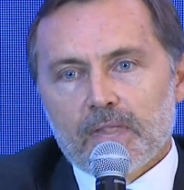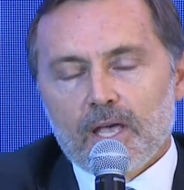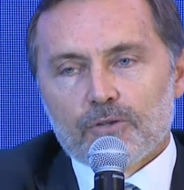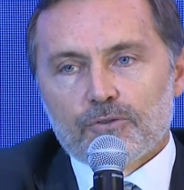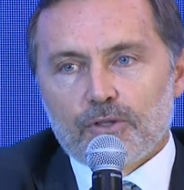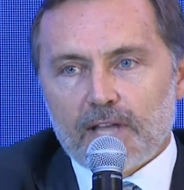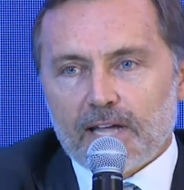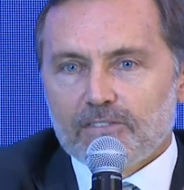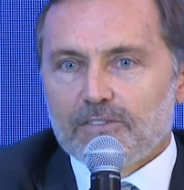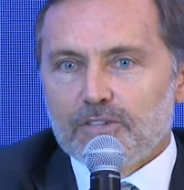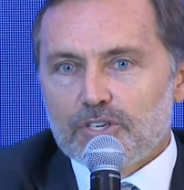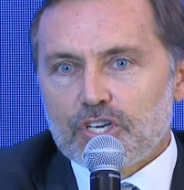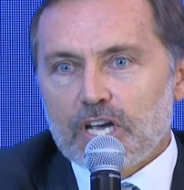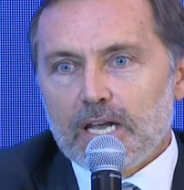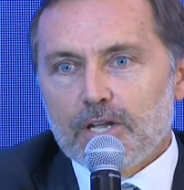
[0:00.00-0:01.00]
So that's the
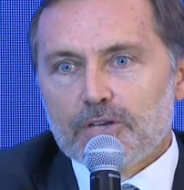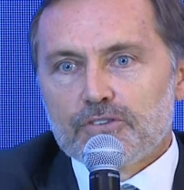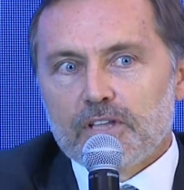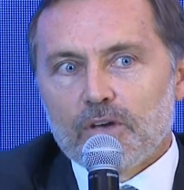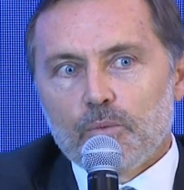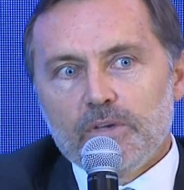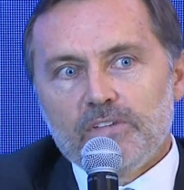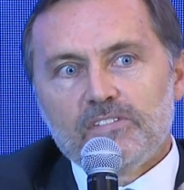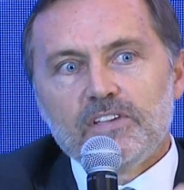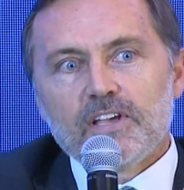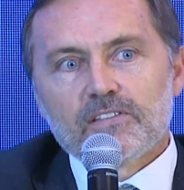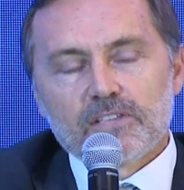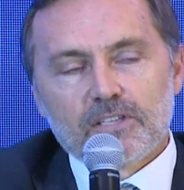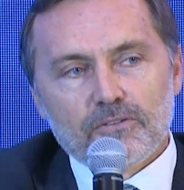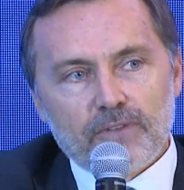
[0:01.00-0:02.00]
challenge that we see
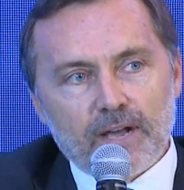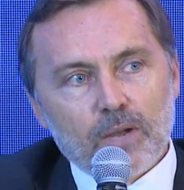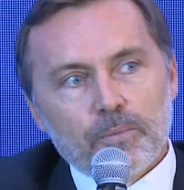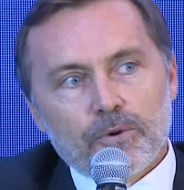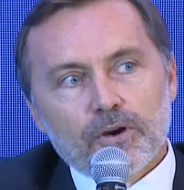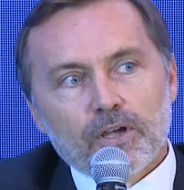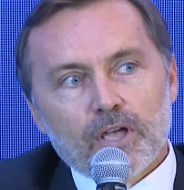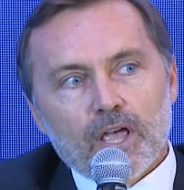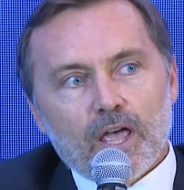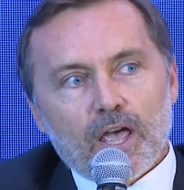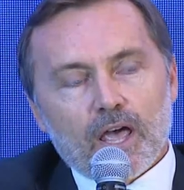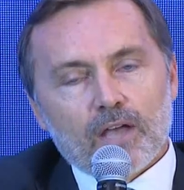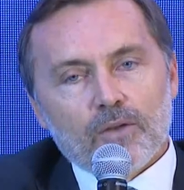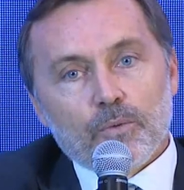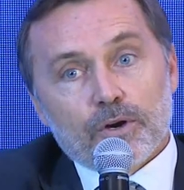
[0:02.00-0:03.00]
as a developer,
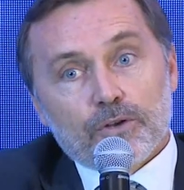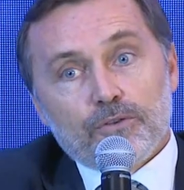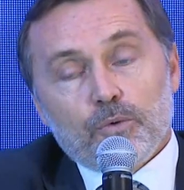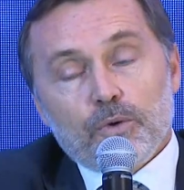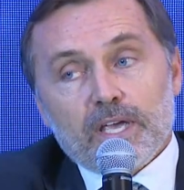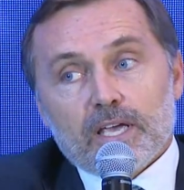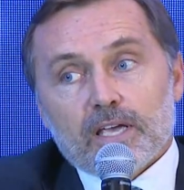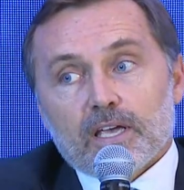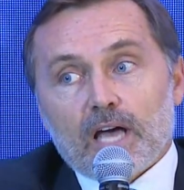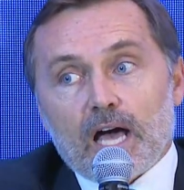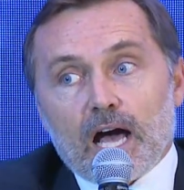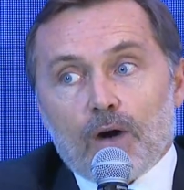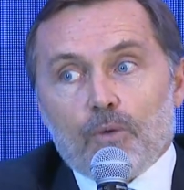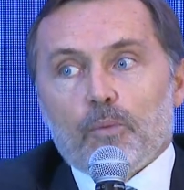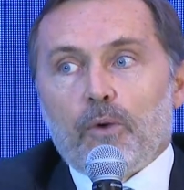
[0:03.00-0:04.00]
and we're doing
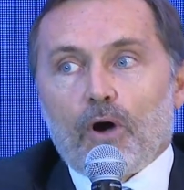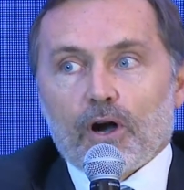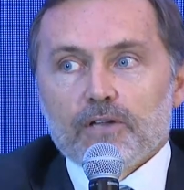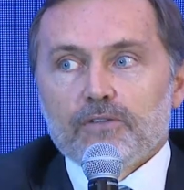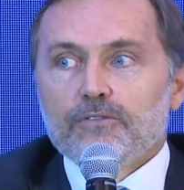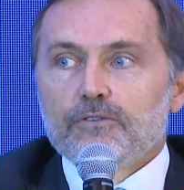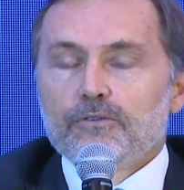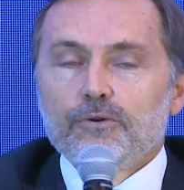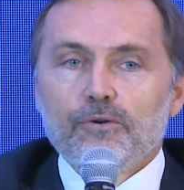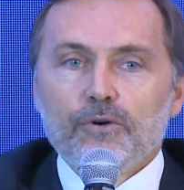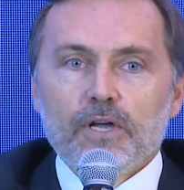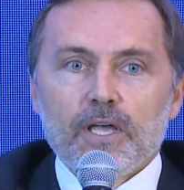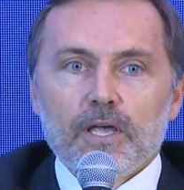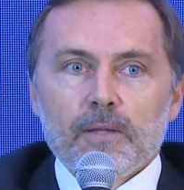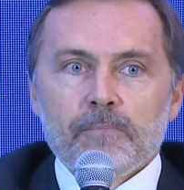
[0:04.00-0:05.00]
our part to
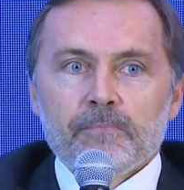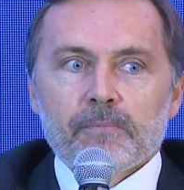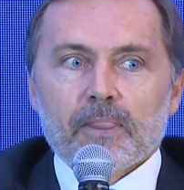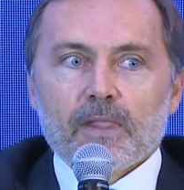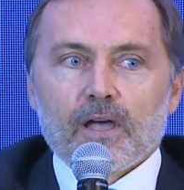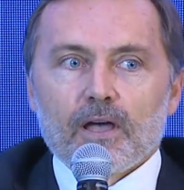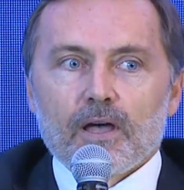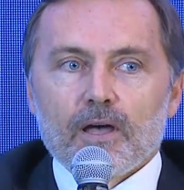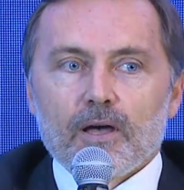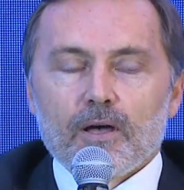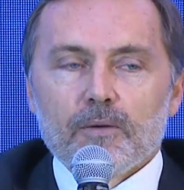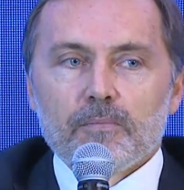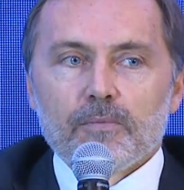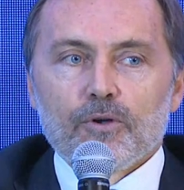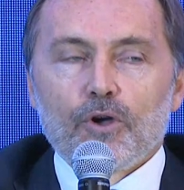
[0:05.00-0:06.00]

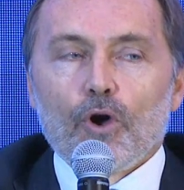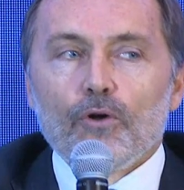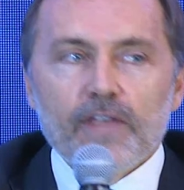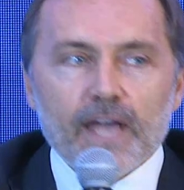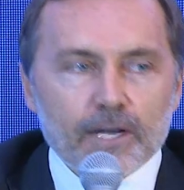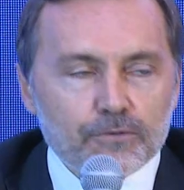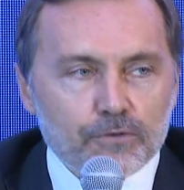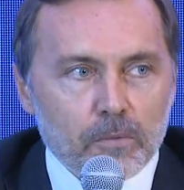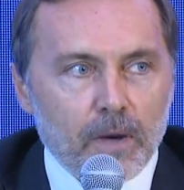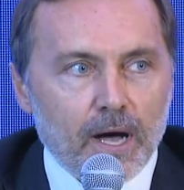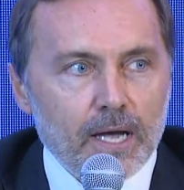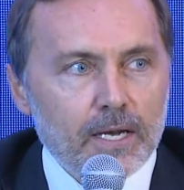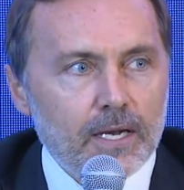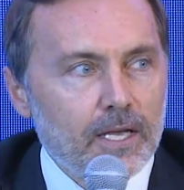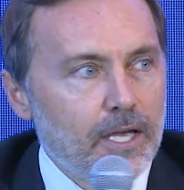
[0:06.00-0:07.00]
go the extra
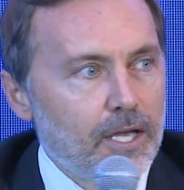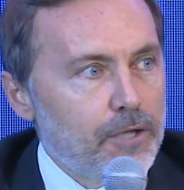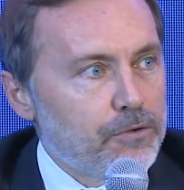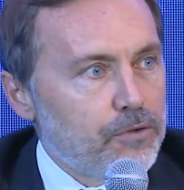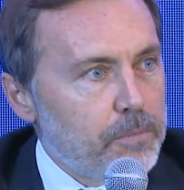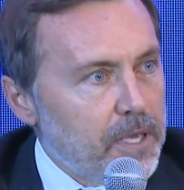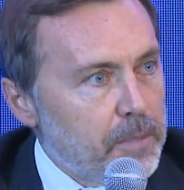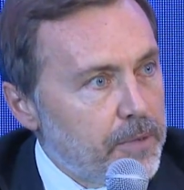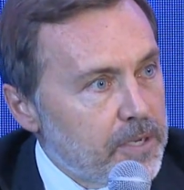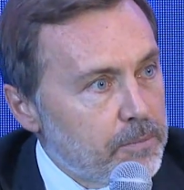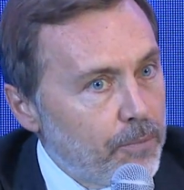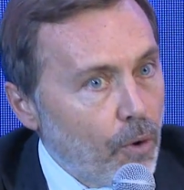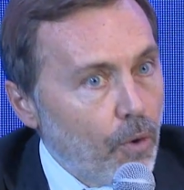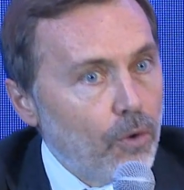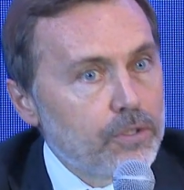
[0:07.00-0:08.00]
mile, to be a bit
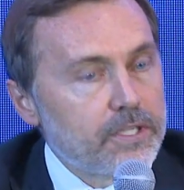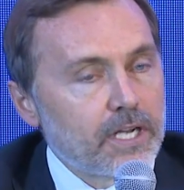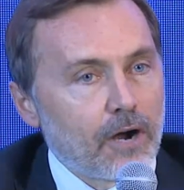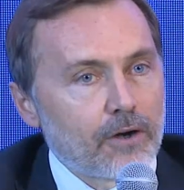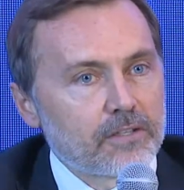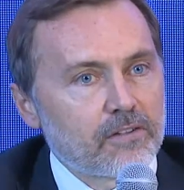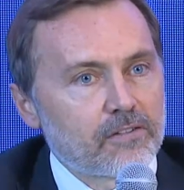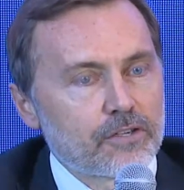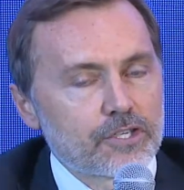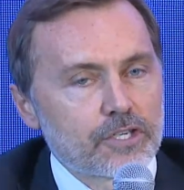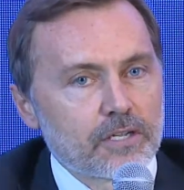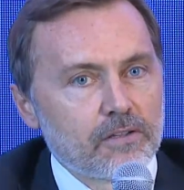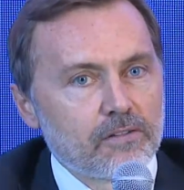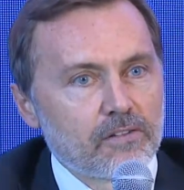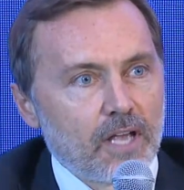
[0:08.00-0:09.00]
bold in our
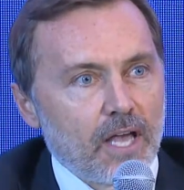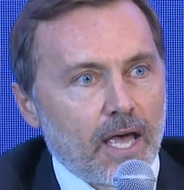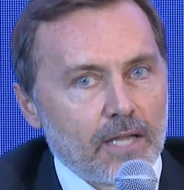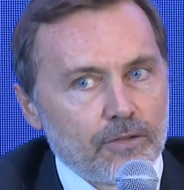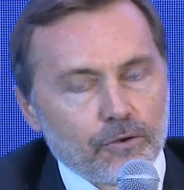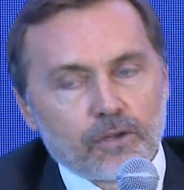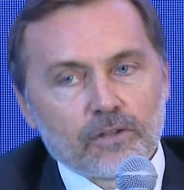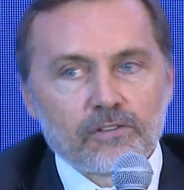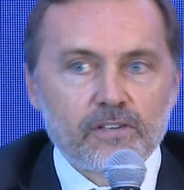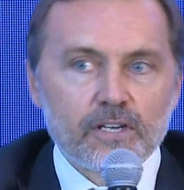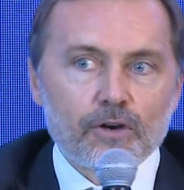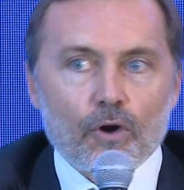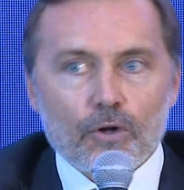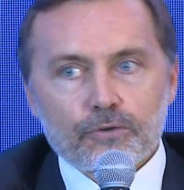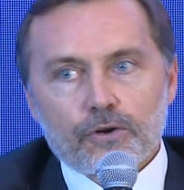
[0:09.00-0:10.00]
decisions, and to
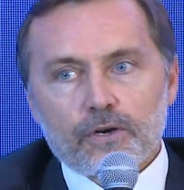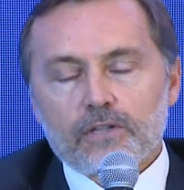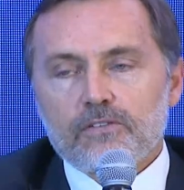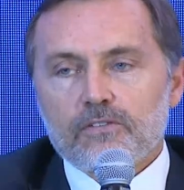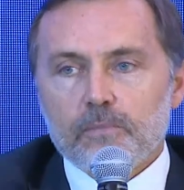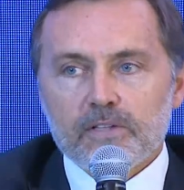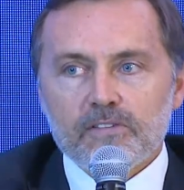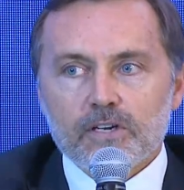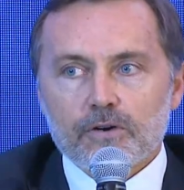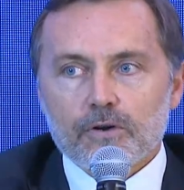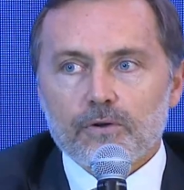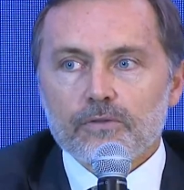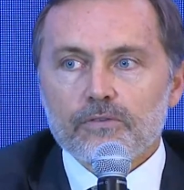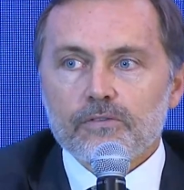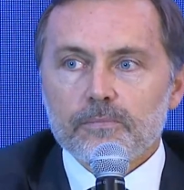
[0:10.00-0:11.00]
consider alternative
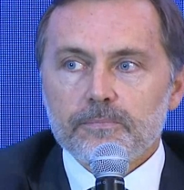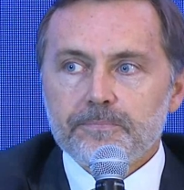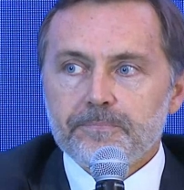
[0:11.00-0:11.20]
materials.